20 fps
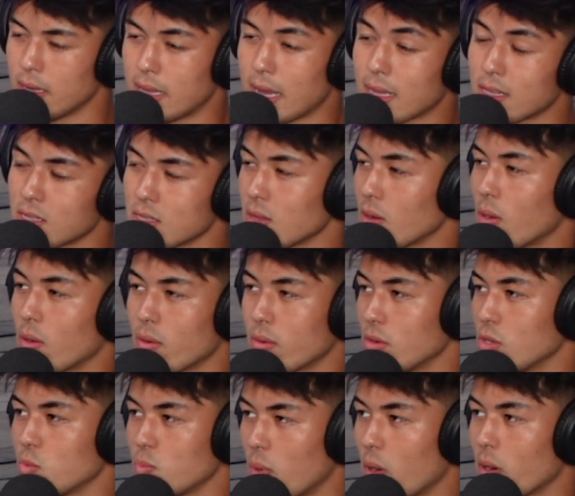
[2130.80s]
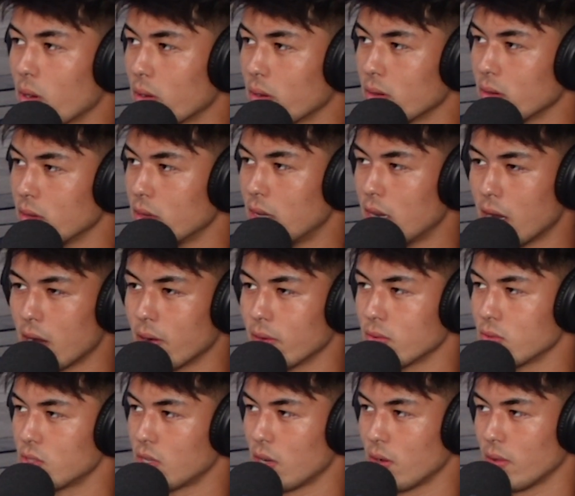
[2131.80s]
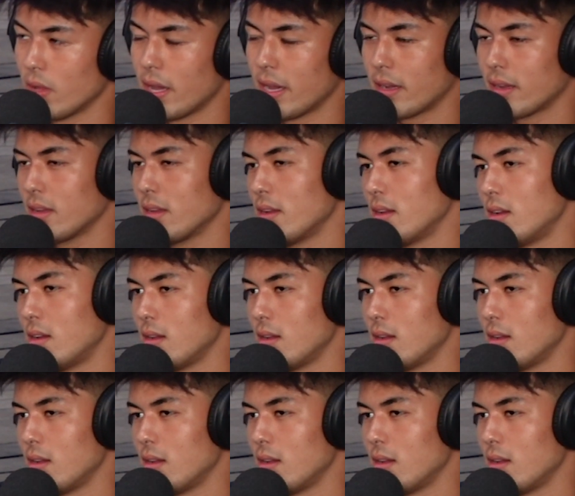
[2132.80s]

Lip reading: that's the hardest part. So like.